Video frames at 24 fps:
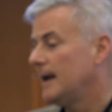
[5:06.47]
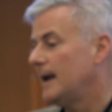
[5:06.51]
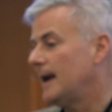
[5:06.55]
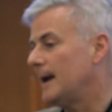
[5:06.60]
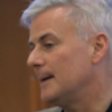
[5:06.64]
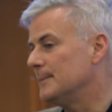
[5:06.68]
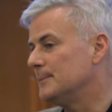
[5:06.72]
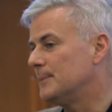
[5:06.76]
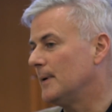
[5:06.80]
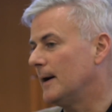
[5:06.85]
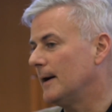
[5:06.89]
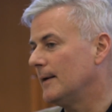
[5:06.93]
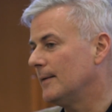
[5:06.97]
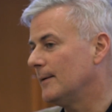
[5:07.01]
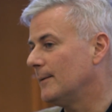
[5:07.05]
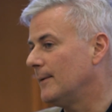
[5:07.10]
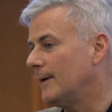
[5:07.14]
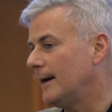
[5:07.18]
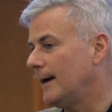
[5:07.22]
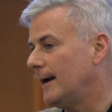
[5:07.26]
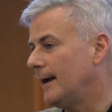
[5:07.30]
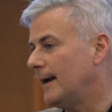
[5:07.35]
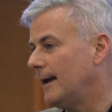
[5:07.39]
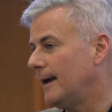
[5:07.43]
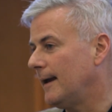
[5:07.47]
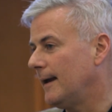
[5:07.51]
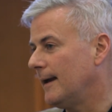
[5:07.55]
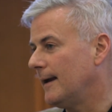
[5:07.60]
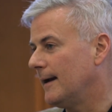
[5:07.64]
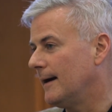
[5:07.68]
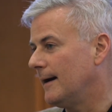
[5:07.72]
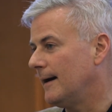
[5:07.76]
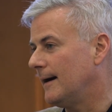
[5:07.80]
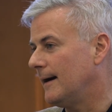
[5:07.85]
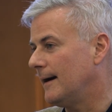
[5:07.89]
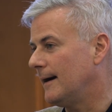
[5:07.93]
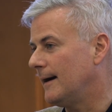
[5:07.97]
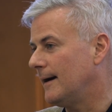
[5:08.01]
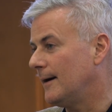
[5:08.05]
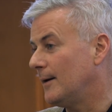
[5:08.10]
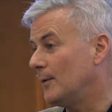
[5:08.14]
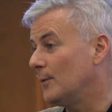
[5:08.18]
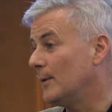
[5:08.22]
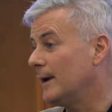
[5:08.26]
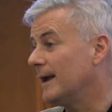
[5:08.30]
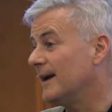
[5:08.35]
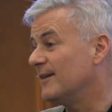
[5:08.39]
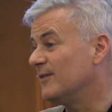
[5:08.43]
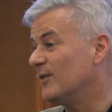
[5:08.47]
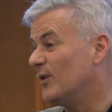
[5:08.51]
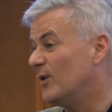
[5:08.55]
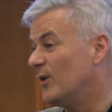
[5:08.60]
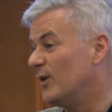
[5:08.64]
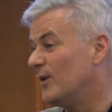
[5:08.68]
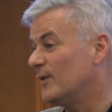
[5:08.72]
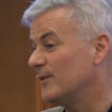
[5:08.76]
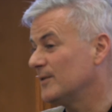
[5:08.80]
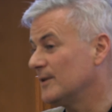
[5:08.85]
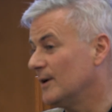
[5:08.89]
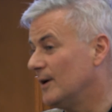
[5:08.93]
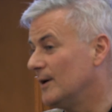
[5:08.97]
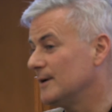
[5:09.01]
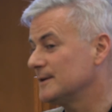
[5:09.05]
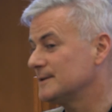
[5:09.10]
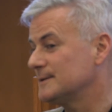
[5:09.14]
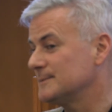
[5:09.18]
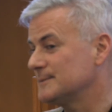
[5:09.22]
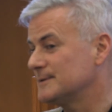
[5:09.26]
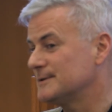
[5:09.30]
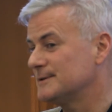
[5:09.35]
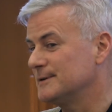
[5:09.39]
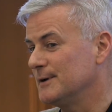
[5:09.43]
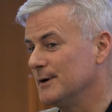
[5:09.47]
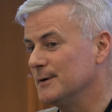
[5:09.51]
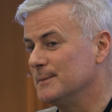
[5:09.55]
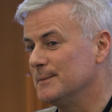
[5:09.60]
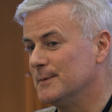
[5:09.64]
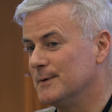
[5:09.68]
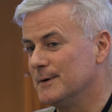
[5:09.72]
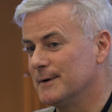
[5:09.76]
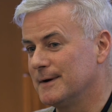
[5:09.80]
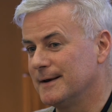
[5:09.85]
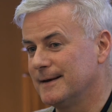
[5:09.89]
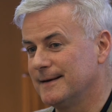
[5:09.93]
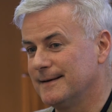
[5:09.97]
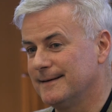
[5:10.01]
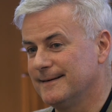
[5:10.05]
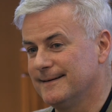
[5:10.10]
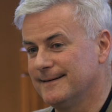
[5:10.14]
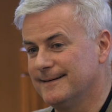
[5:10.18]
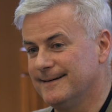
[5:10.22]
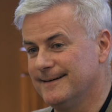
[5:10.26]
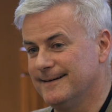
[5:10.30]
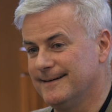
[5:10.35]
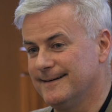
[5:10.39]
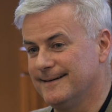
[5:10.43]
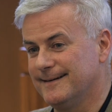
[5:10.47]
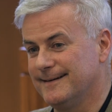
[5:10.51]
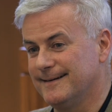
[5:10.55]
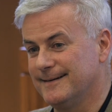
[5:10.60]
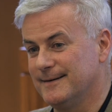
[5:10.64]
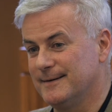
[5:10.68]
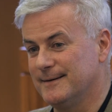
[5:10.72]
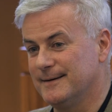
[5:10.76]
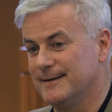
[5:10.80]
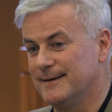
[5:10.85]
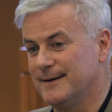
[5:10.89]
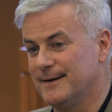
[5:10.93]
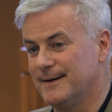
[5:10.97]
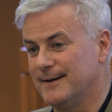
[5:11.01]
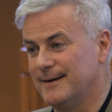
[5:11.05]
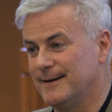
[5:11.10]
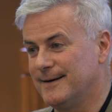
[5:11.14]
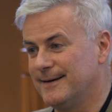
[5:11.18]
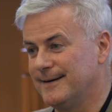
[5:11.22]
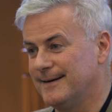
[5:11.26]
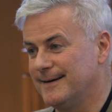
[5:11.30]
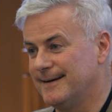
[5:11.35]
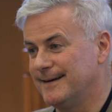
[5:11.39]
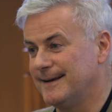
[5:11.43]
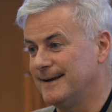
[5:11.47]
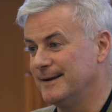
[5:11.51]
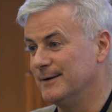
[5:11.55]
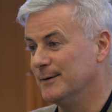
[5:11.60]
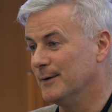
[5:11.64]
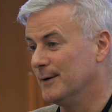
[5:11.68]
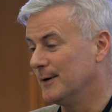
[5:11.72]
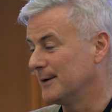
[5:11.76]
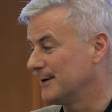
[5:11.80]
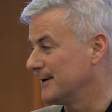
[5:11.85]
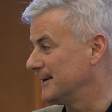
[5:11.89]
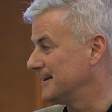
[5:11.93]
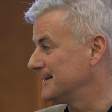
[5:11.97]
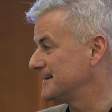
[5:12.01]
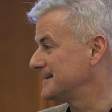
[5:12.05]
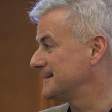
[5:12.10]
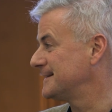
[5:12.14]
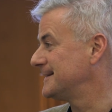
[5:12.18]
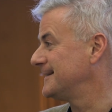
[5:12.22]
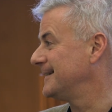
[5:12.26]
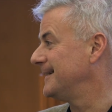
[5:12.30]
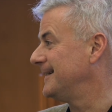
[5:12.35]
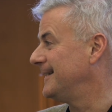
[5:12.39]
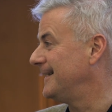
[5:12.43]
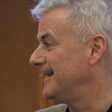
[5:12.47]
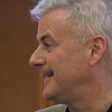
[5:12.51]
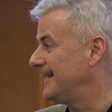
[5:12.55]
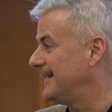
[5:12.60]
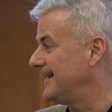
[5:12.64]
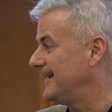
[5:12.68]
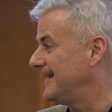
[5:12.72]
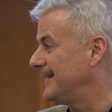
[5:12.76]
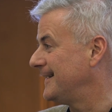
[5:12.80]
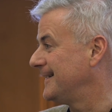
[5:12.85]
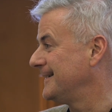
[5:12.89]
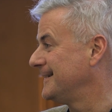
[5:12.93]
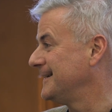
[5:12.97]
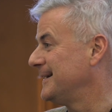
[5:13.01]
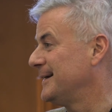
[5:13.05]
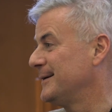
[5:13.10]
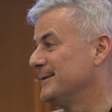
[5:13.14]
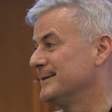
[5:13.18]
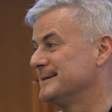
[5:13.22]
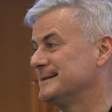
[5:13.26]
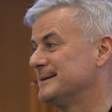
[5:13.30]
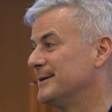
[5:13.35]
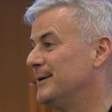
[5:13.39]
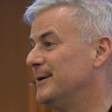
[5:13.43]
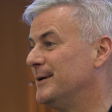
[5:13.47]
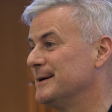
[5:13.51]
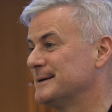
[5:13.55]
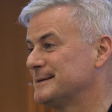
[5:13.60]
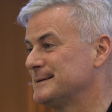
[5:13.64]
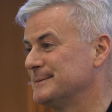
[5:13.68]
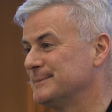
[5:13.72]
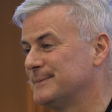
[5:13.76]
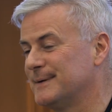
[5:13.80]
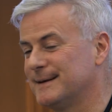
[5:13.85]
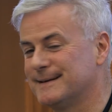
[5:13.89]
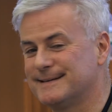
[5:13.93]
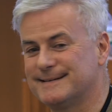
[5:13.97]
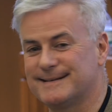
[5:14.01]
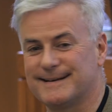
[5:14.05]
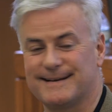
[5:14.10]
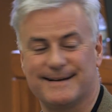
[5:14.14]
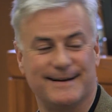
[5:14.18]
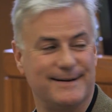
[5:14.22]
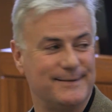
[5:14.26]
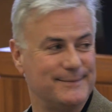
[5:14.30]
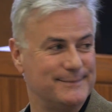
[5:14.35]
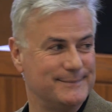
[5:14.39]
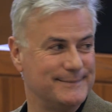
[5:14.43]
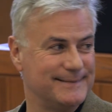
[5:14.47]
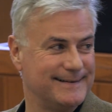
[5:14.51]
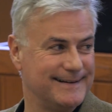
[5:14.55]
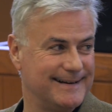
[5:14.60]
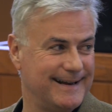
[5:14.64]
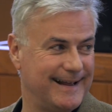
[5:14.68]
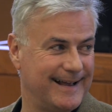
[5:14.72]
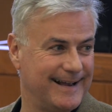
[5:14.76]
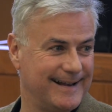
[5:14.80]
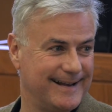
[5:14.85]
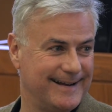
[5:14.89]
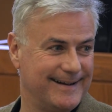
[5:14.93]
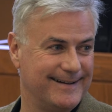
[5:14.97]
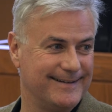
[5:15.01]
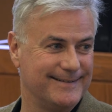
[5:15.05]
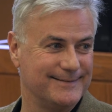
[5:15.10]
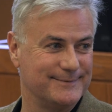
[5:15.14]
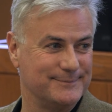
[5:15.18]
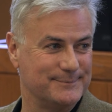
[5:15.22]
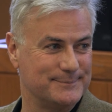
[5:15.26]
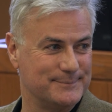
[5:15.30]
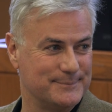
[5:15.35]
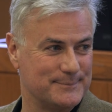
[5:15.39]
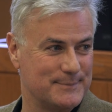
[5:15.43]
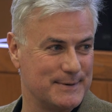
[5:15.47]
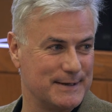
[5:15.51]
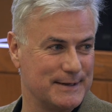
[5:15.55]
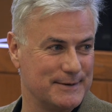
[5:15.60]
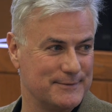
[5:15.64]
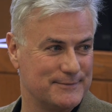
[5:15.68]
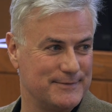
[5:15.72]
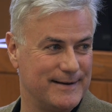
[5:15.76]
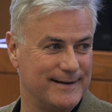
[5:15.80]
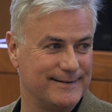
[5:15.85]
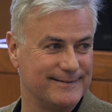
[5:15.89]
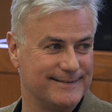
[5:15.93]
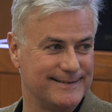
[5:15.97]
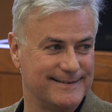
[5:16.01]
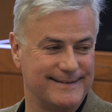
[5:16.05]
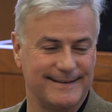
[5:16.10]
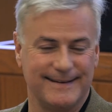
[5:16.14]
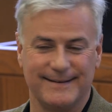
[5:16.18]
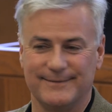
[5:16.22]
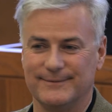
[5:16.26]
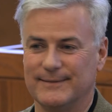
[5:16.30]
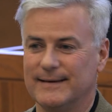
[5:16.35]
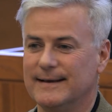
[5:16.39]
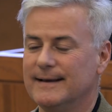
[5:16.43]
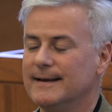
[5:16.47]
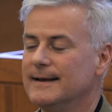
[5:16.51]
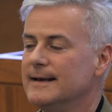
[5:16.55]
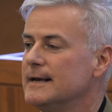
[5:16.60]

And by the way, we have awesome snowboarding in August. It's an awesome place to come and hang out and bring your founder team.